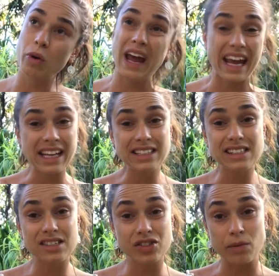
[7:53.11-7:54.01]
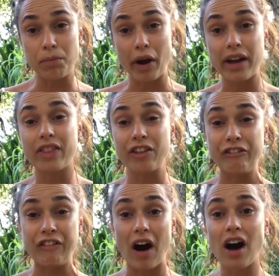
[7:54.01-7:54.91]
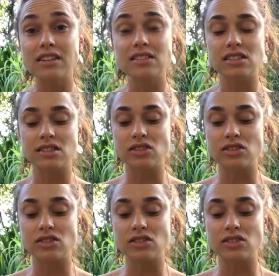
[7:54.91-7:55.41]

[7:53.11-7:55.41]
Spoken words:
you eat to break the fast?